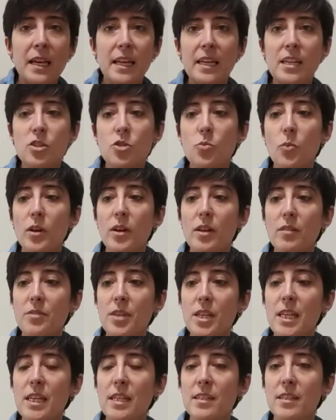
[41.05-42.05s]
Each one of
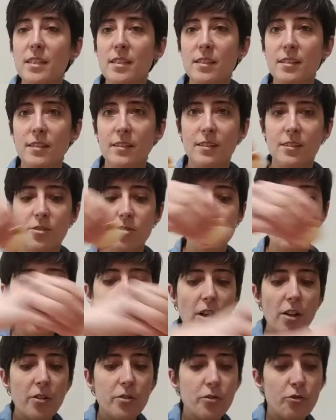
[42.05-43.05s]
these
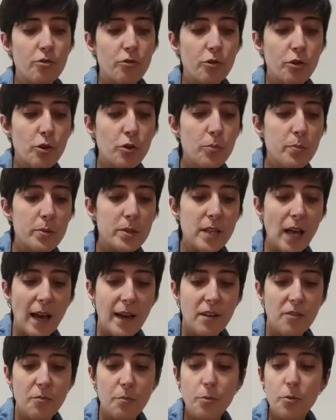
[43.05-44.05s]
shell groups I have